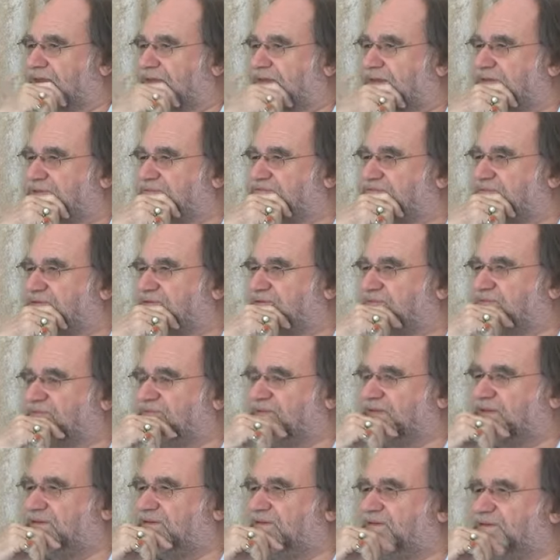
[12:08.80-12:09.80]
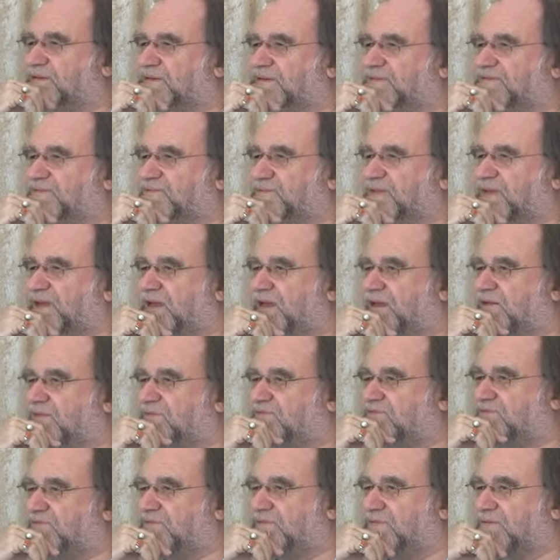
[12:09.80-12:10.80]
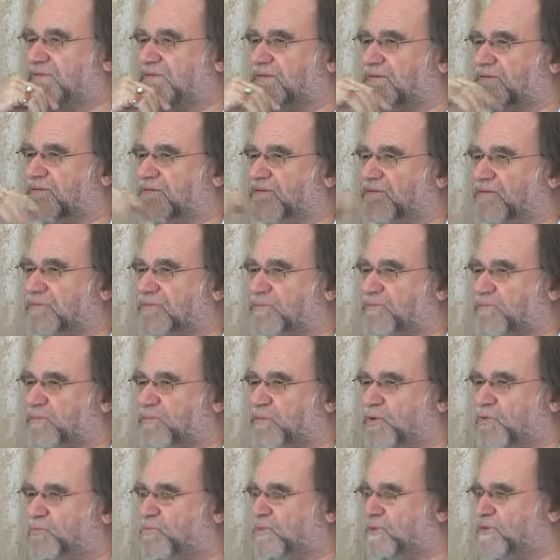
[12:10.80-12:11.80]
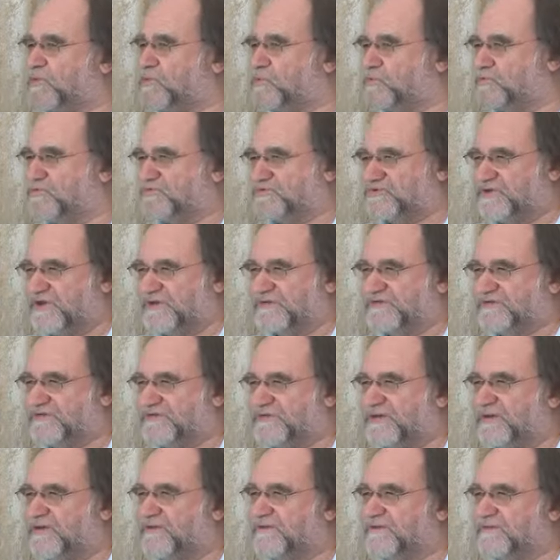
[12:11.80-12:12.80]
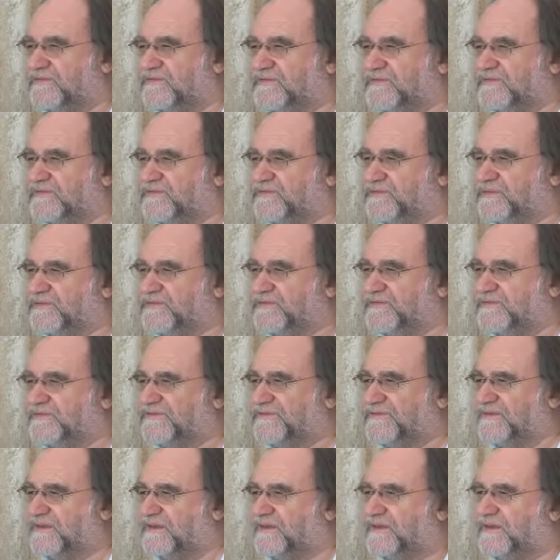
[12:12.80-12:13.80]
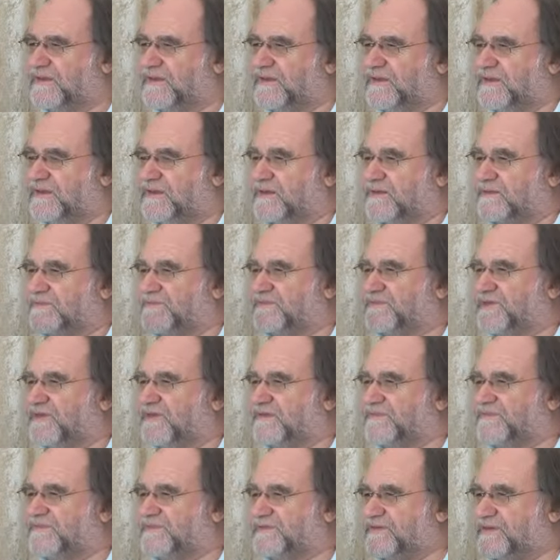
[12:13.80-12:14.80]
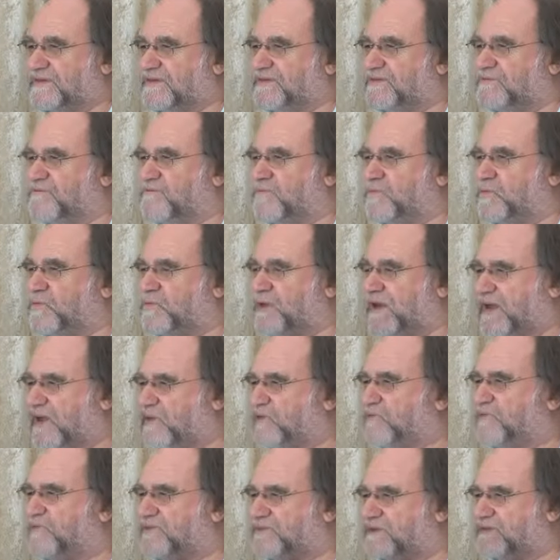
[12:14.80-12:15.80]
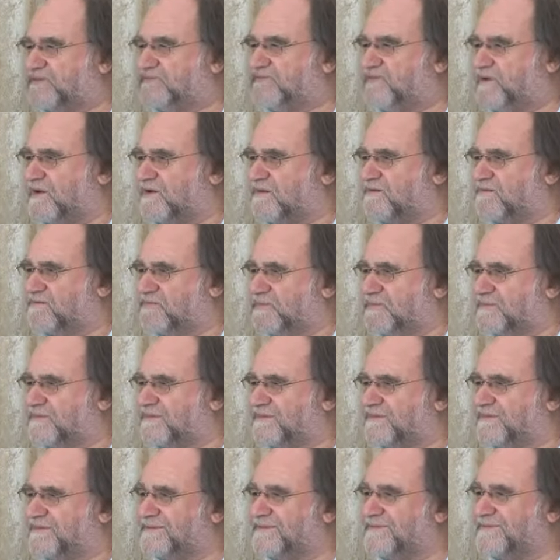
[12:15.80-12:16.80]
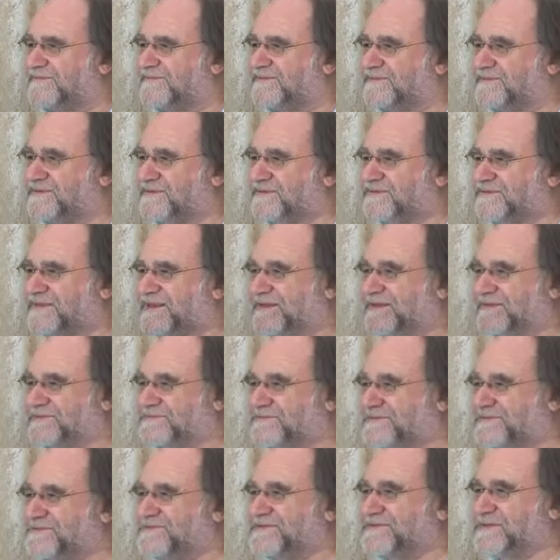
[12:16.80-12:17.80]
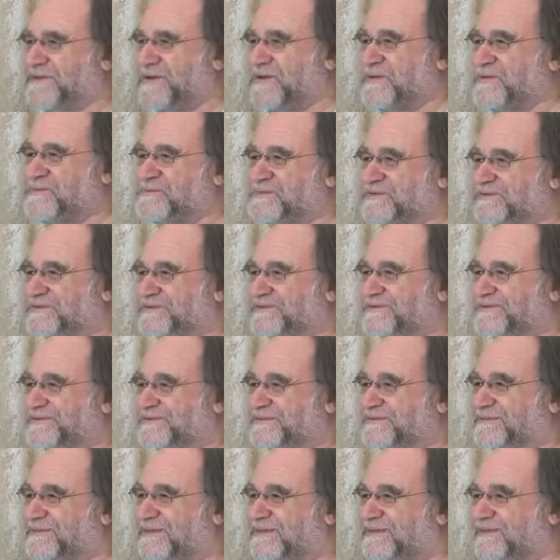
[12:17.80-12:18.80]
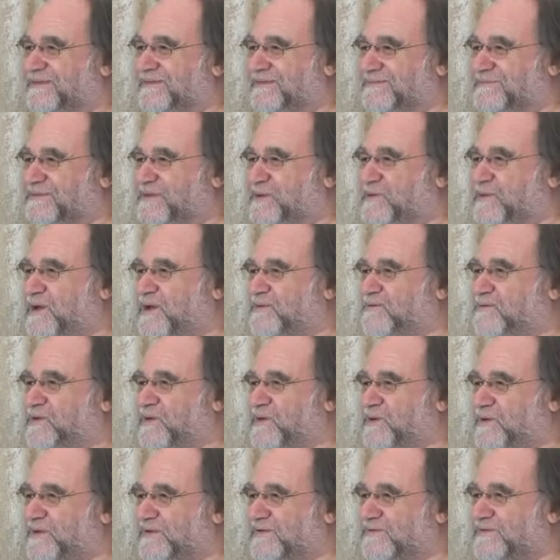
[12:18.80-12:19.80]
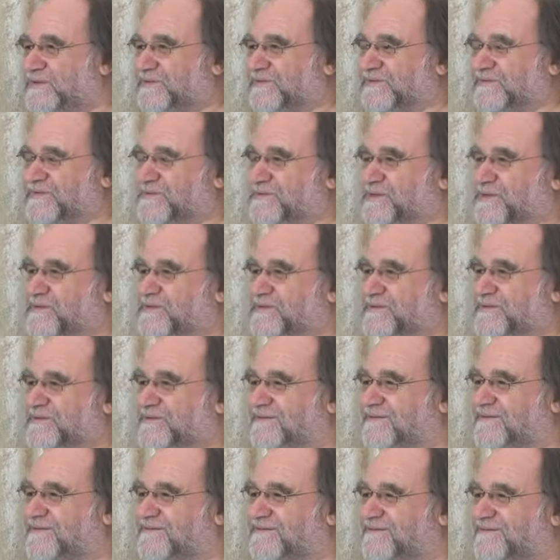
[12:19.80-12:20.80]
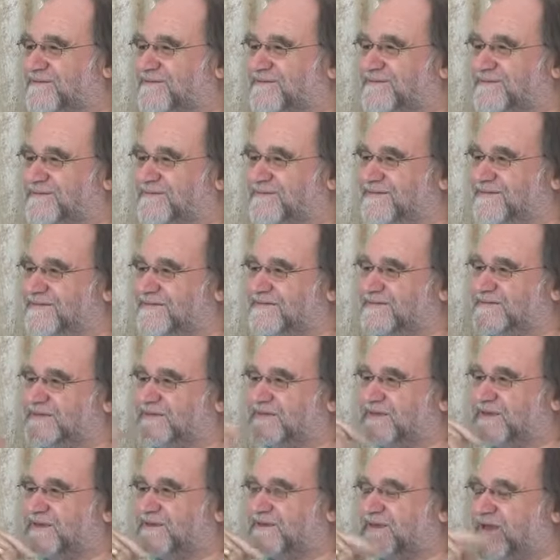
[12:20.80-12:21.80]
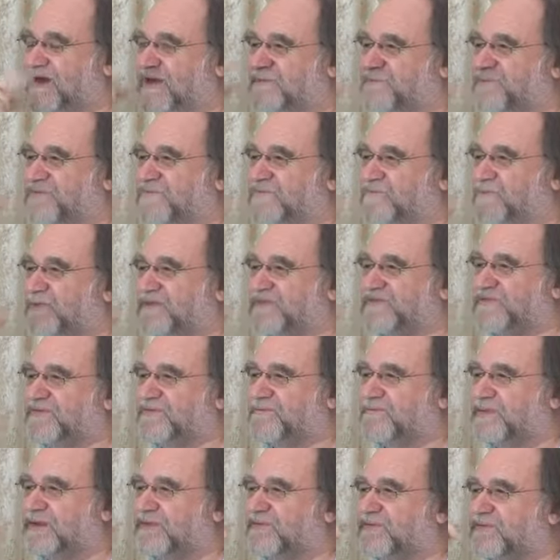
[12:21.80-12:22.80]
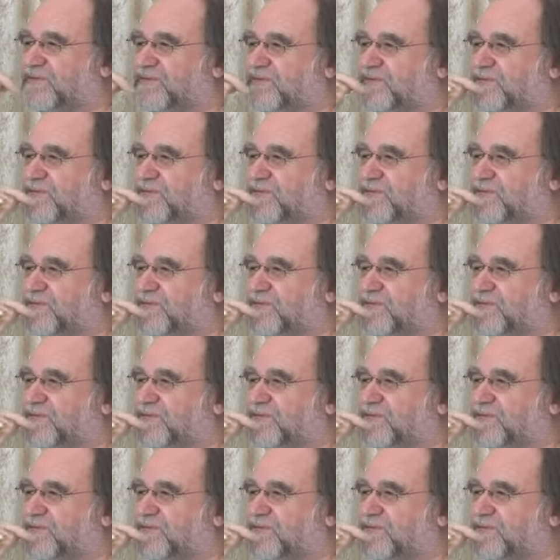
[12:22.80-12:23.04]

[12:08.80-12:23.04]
Occasionally on Saturdays we have what we call just dance, which is dancing in a more healthy environment. So it's like a disco, but no alcohol and no smoking. Okay. So that happens once a month.